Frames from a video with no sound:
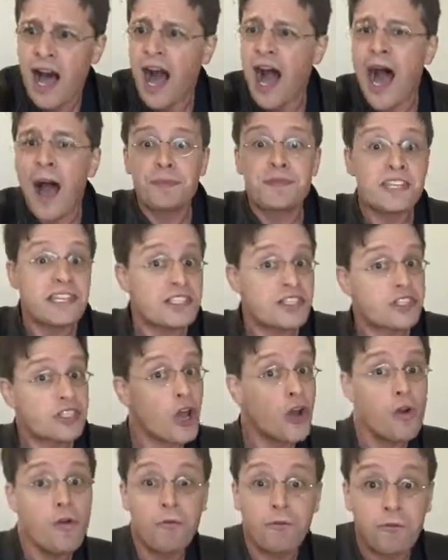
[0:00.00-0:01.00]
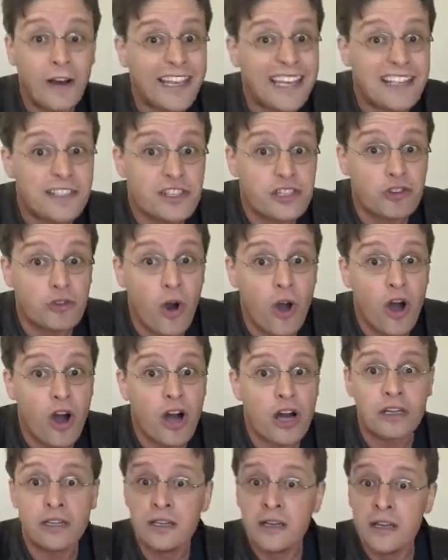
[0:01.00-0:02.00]
Hops is too freaking
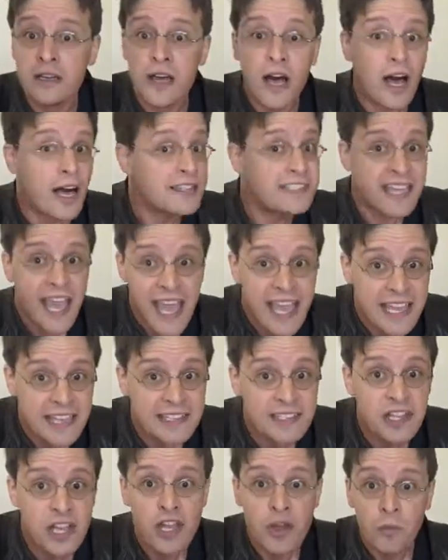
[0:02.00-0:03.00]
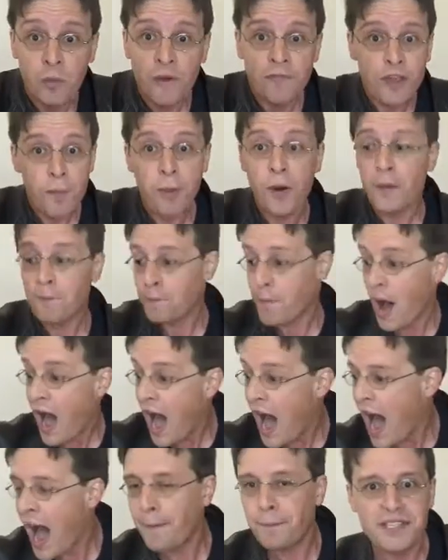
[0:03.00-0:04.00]
strong a taste. If you put
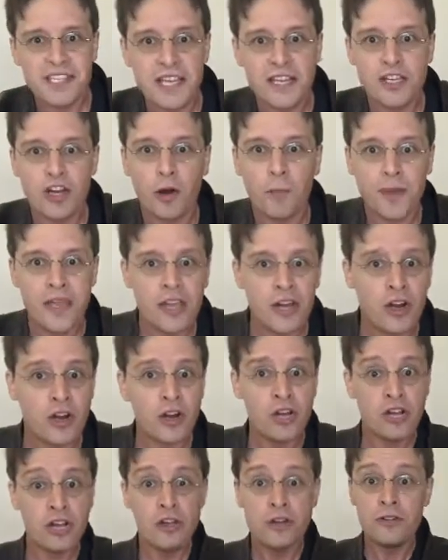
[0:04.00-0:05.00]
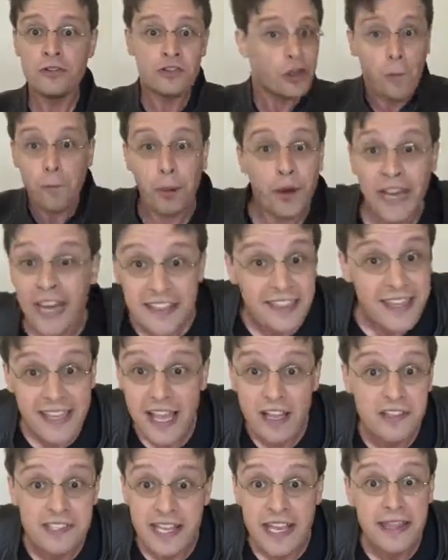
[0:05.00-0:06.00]
hops in your beer, don't put anything
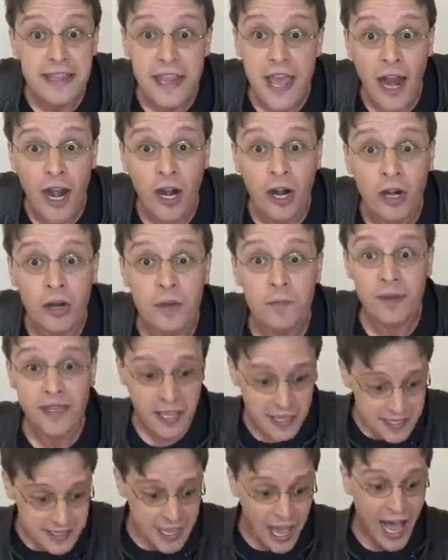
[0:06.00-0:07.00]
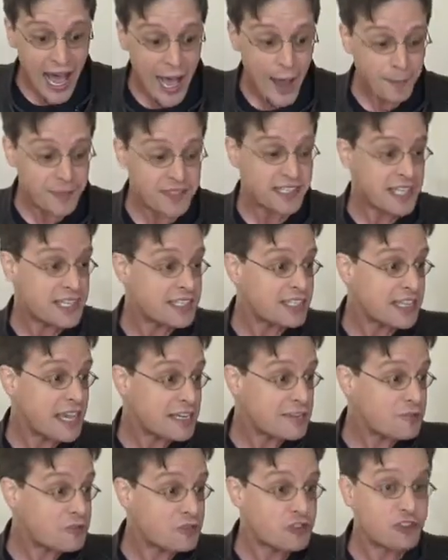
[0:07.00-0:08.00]
else in there. Because hops is,
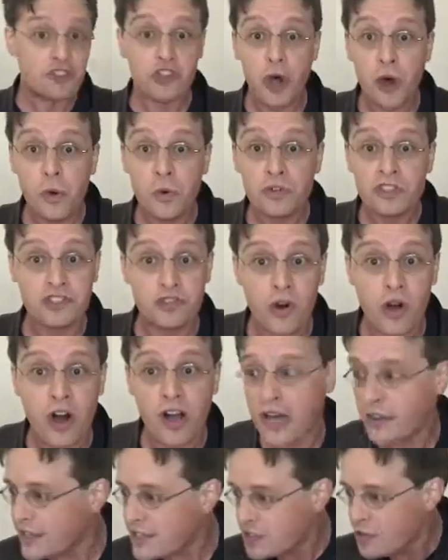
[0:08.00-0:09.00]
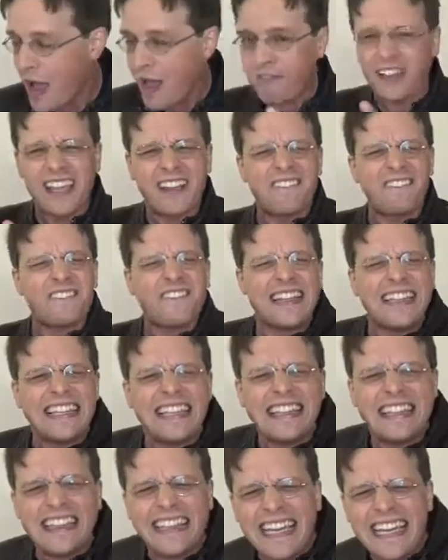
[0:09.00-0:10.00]
like, so strong. Unless you have, like, really
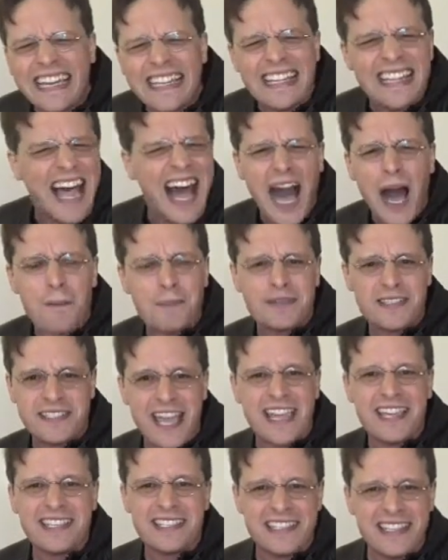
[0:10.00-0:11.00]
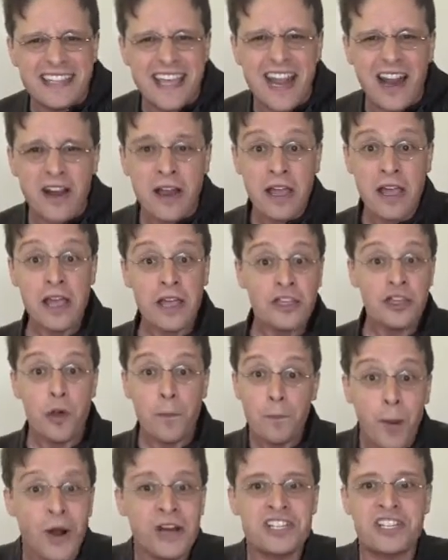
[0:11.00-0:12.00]
light hops taste in there,
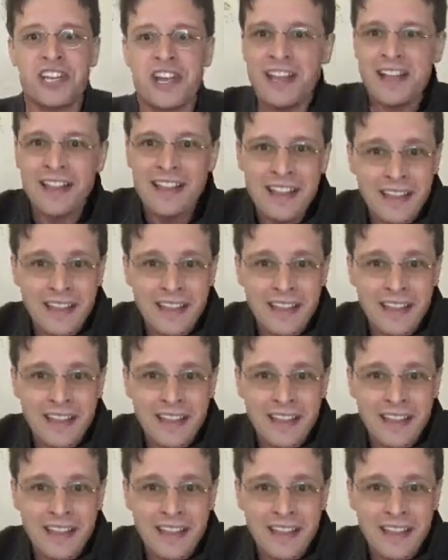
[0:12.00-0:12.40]
you push...